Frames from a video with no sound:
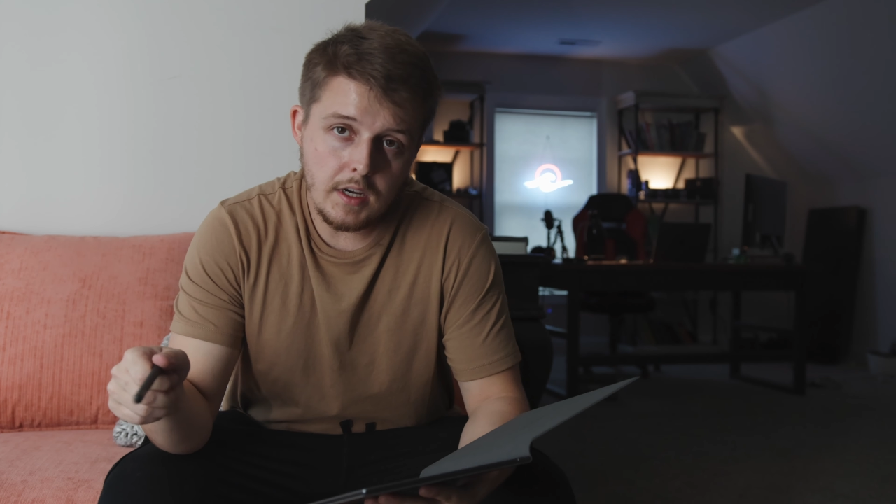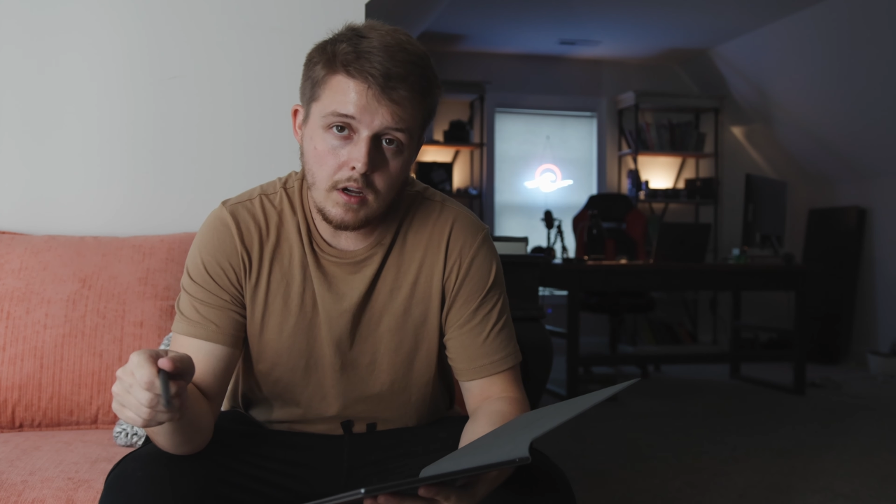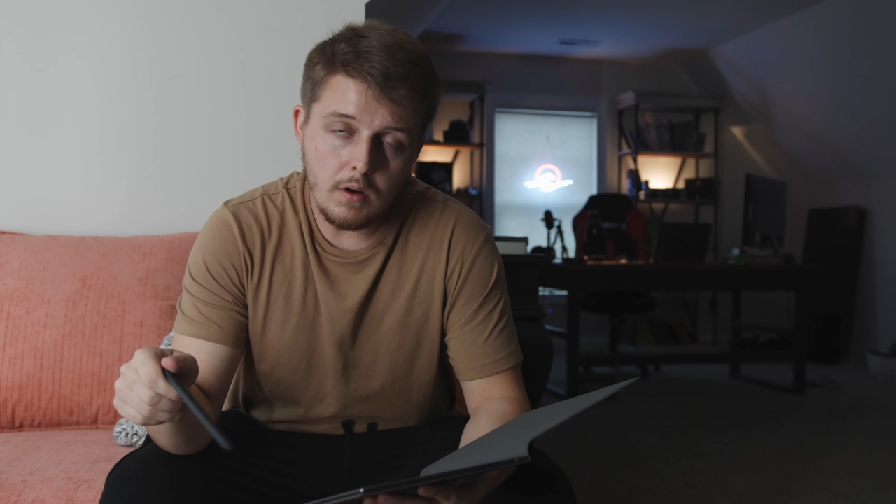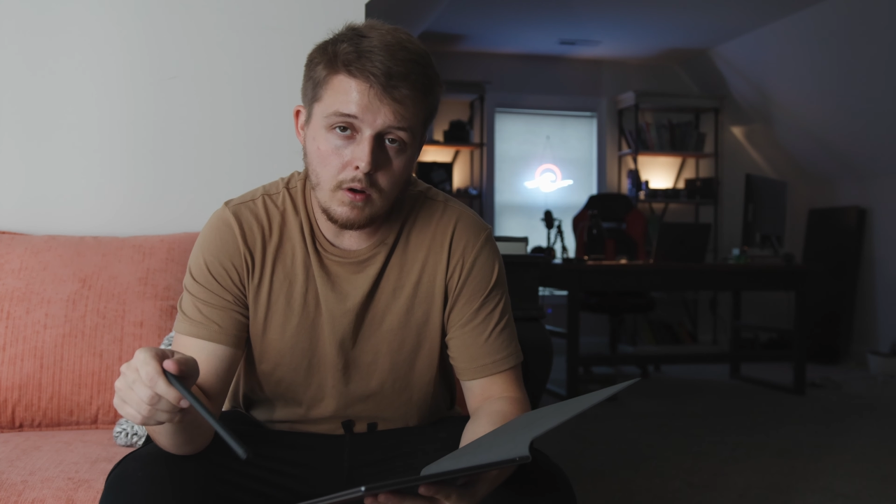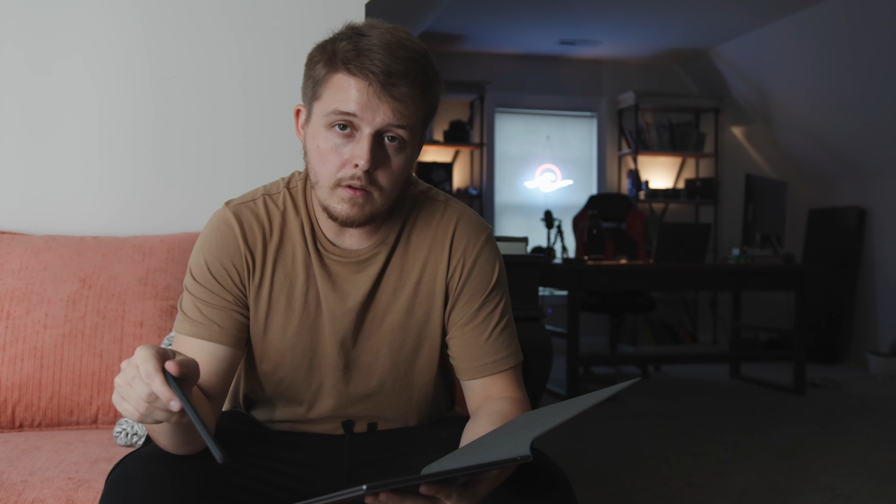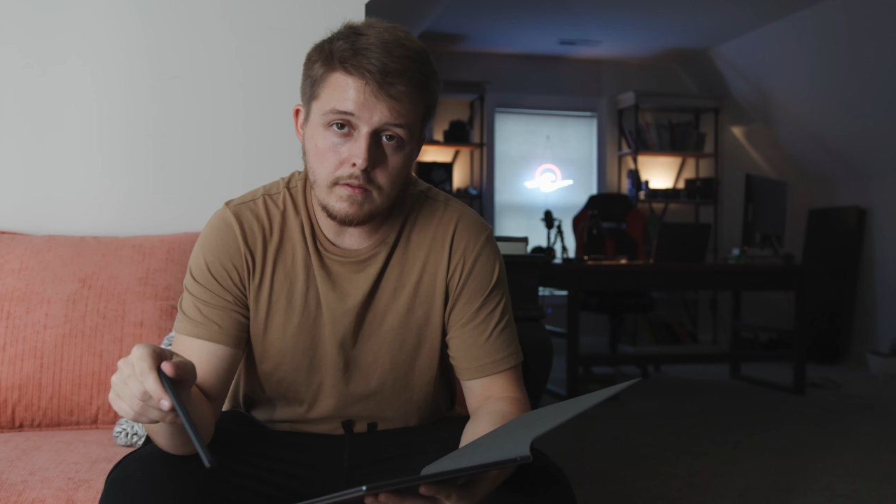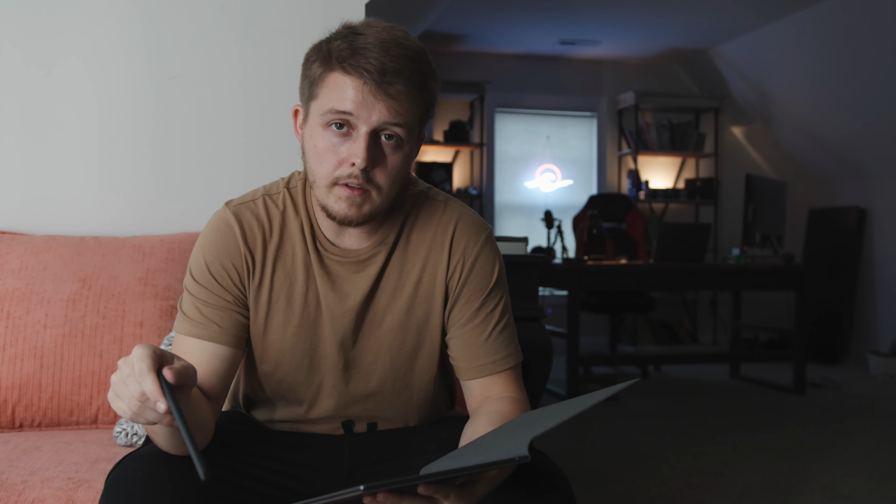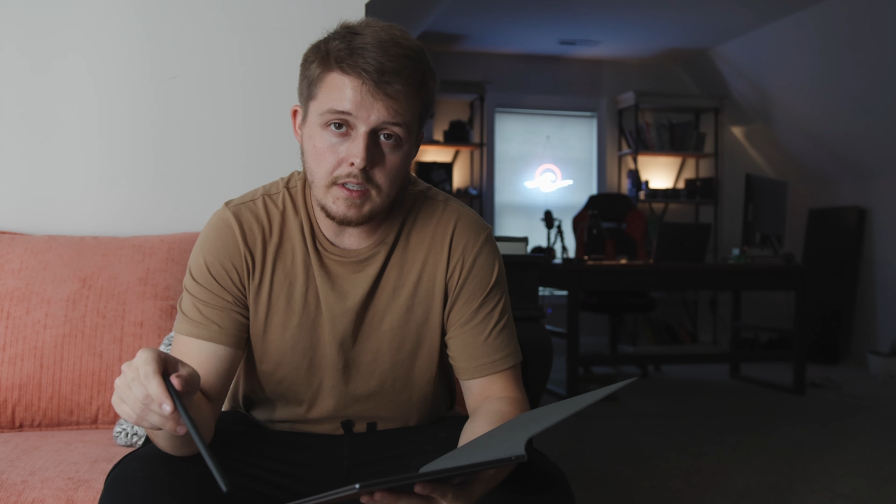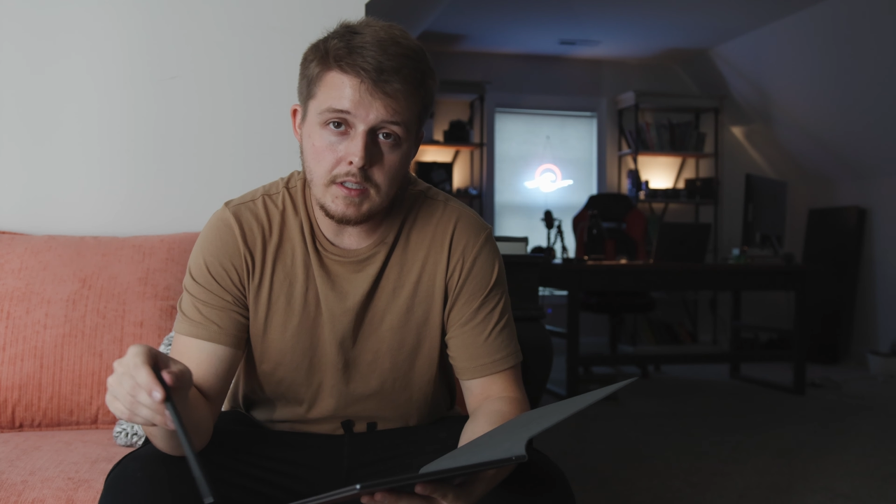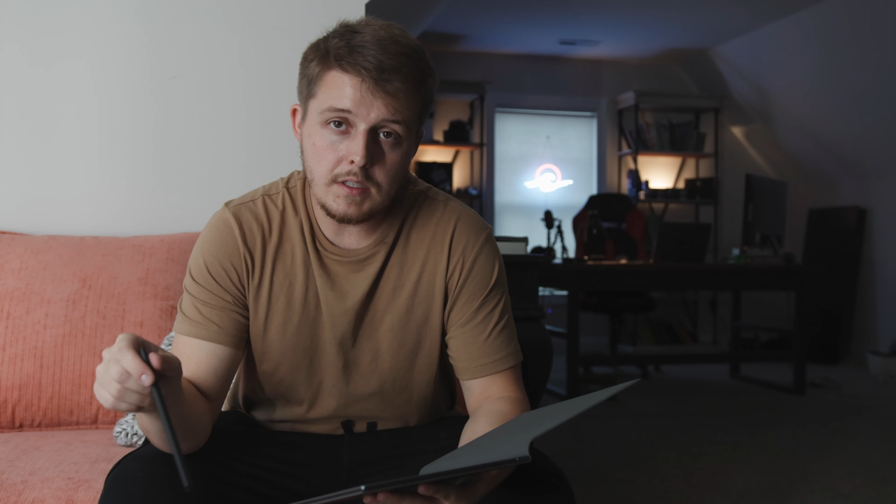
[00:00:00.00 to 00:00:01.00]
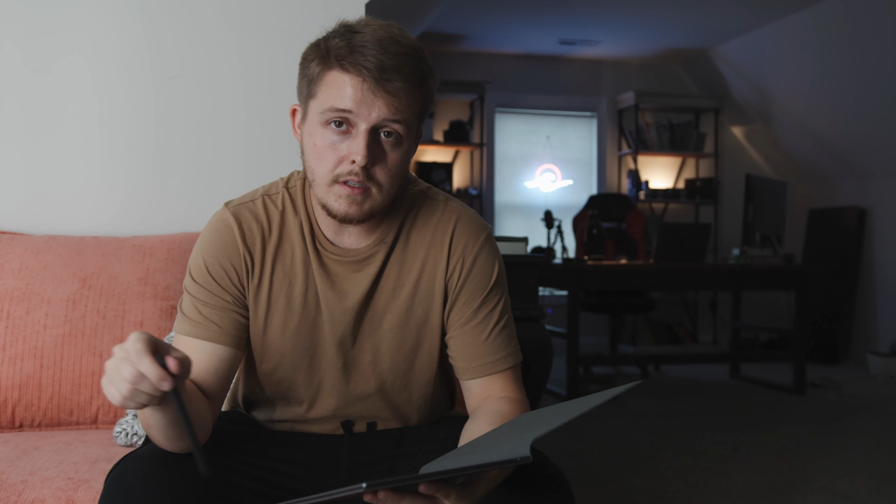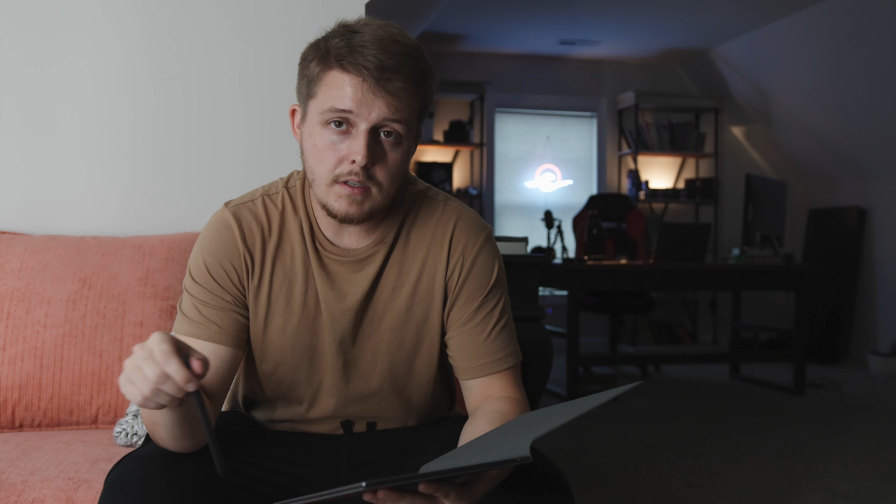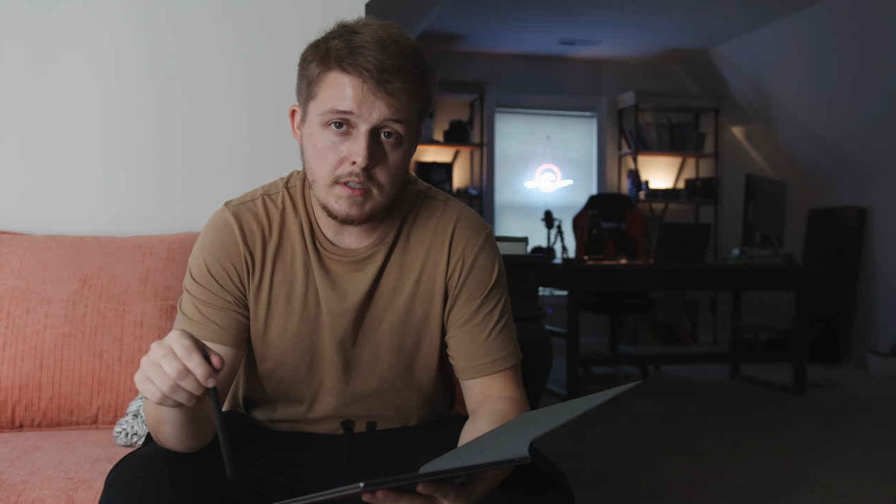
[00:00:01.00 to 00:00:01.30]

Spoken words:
I got all of these